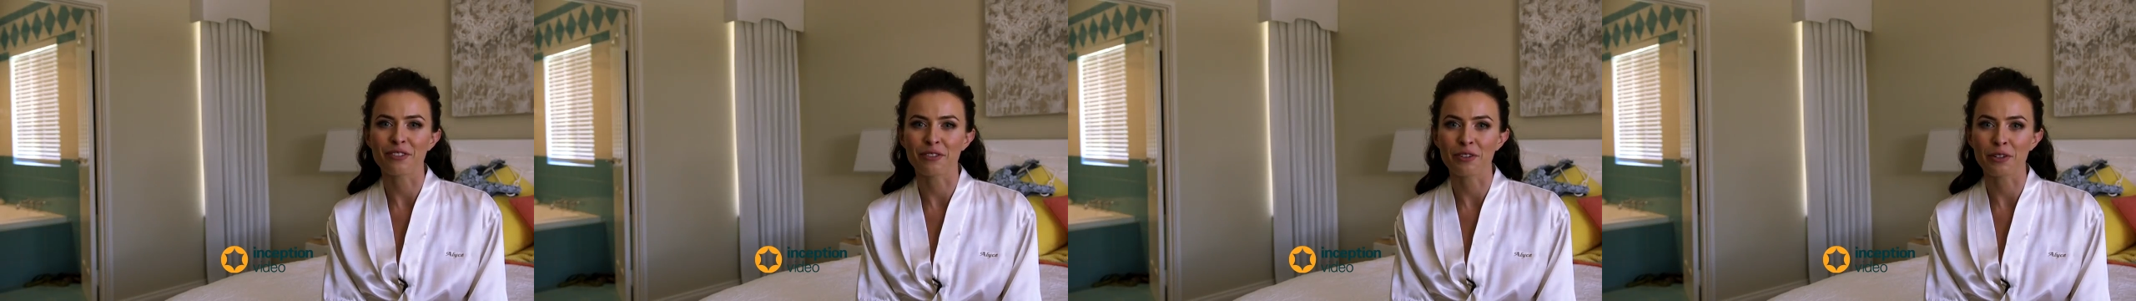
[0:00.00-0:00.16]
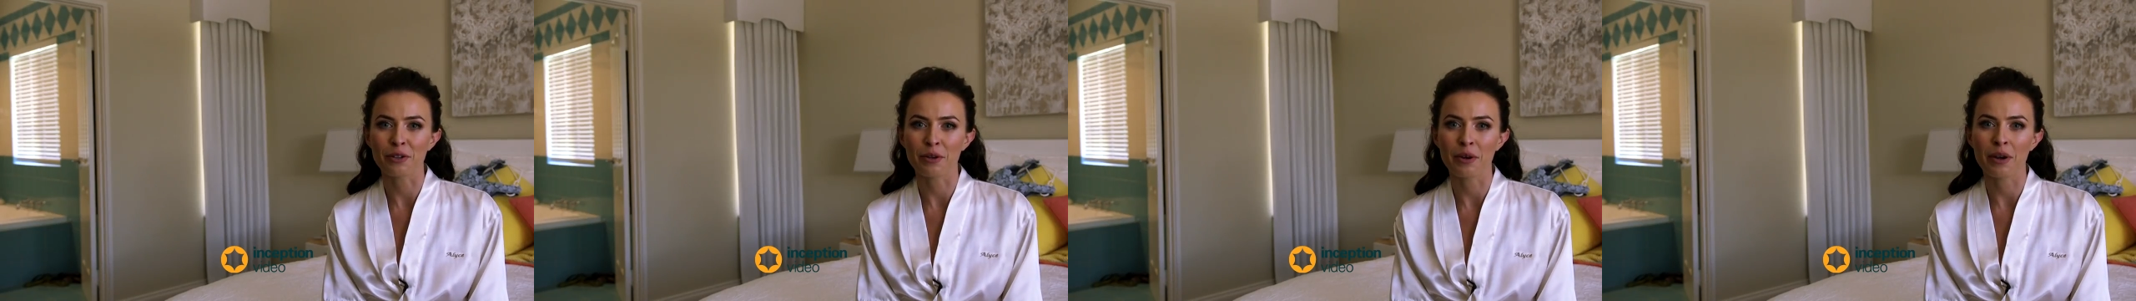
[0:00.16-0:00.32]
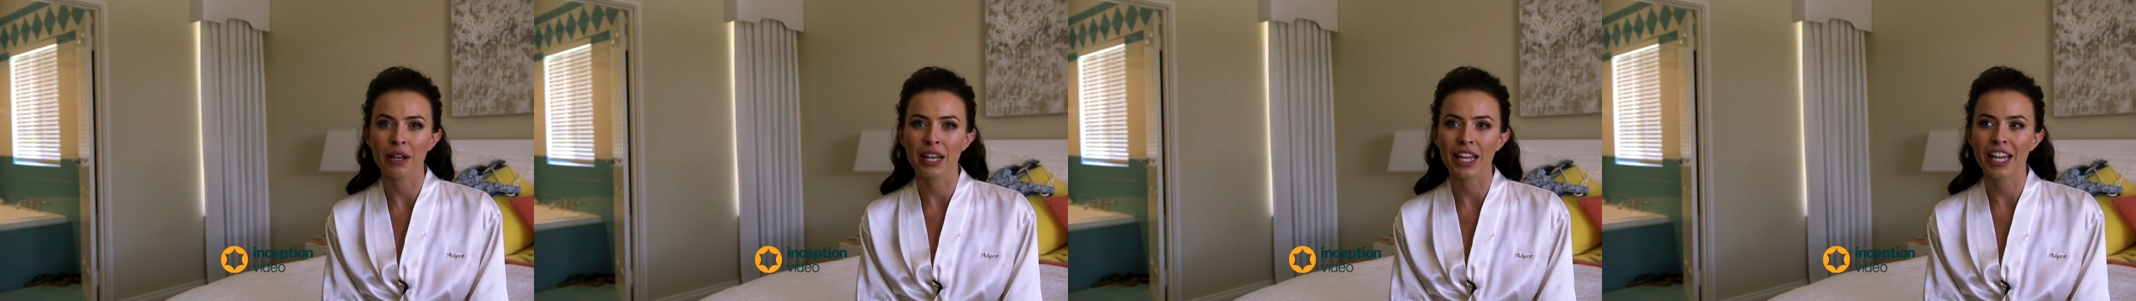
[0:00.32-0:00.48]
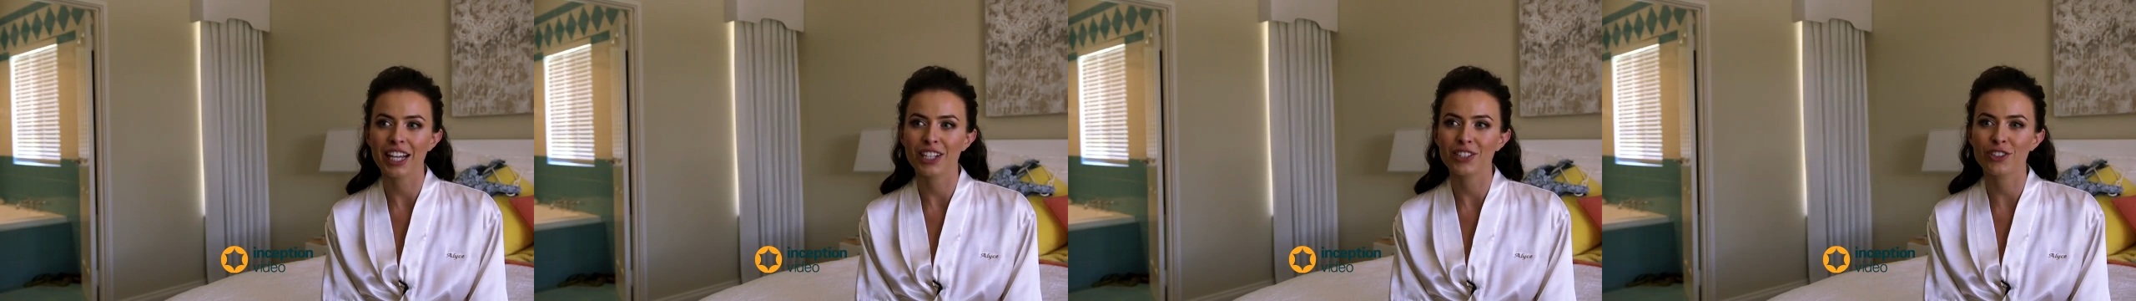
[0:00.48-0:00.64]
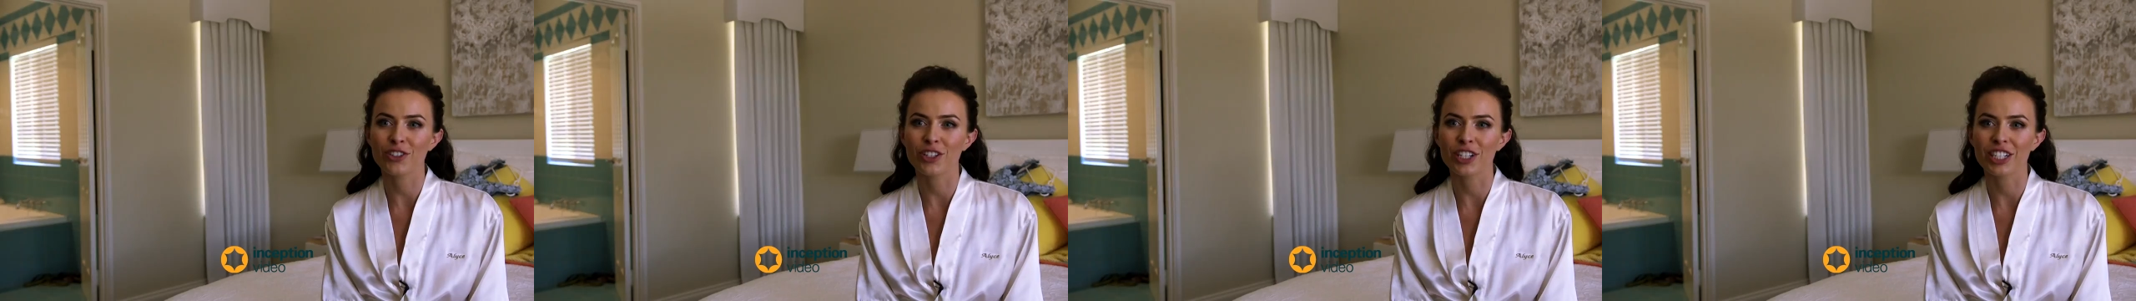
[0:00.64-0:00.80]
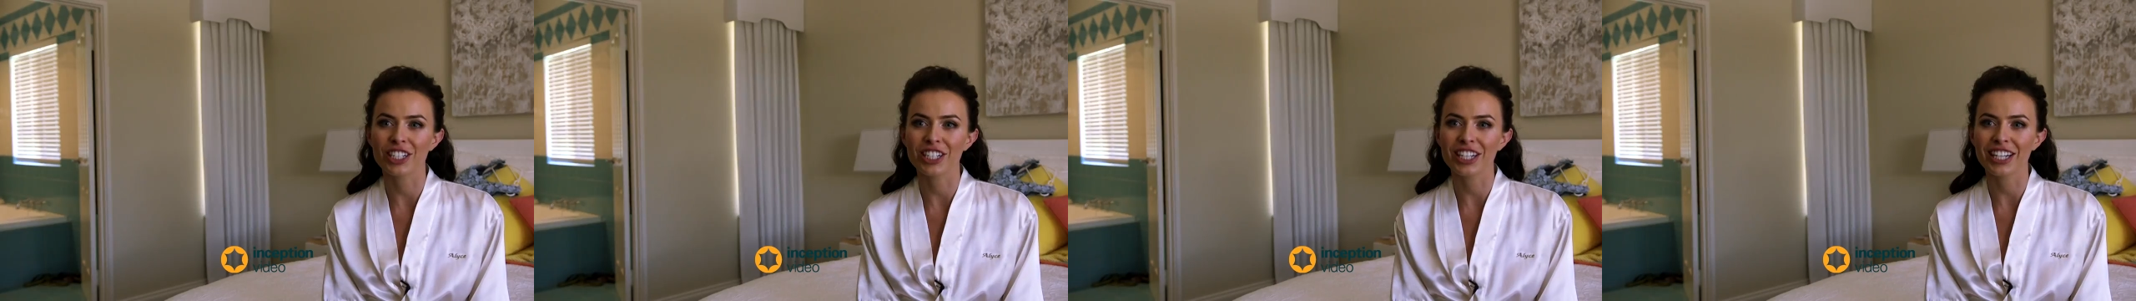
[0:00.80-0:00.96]
auto
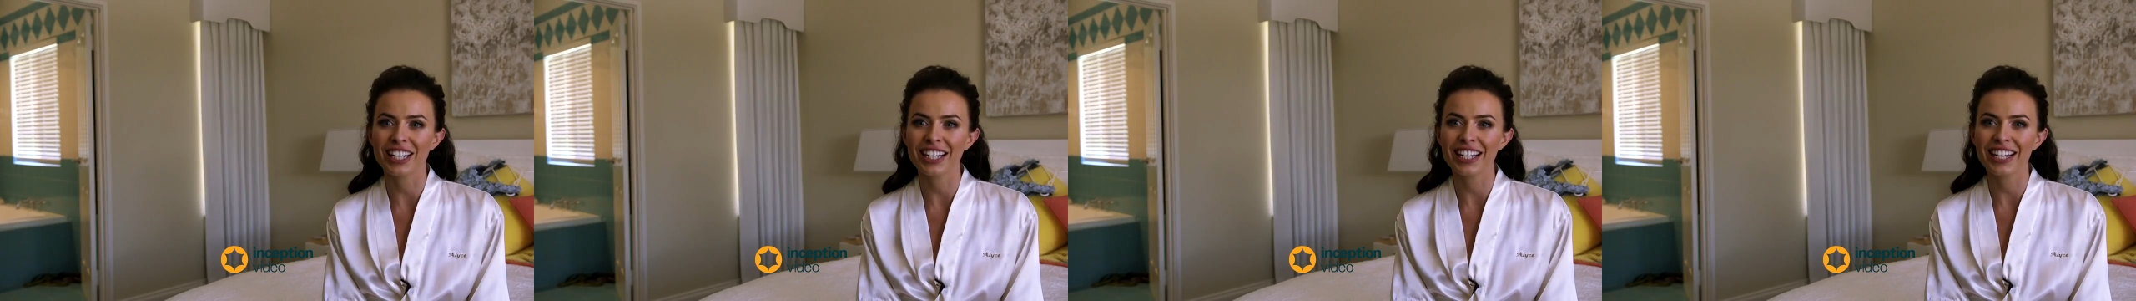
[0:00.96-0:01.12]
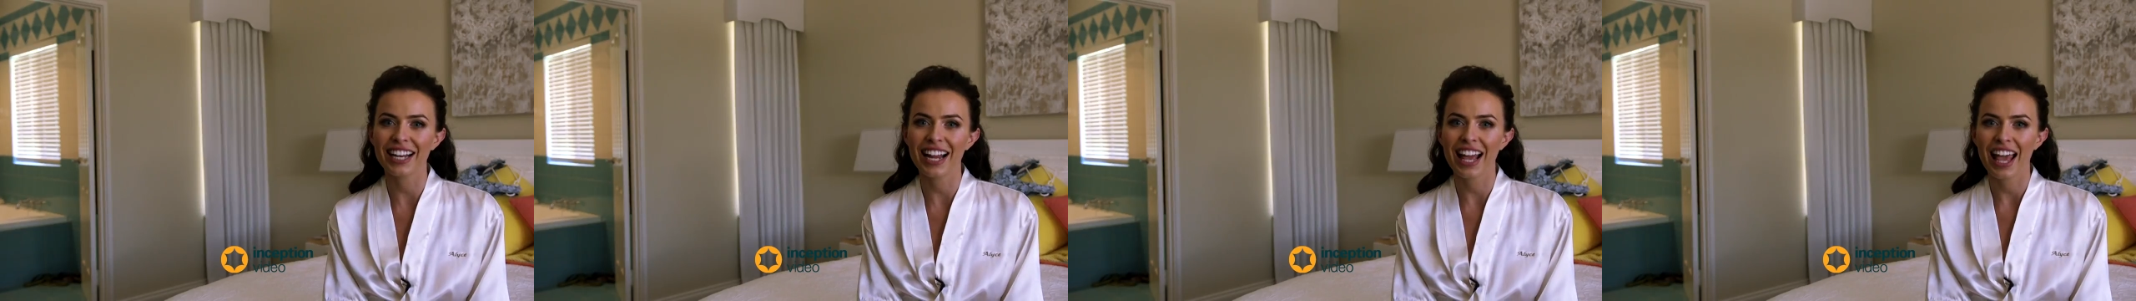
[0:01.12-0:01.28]
electrician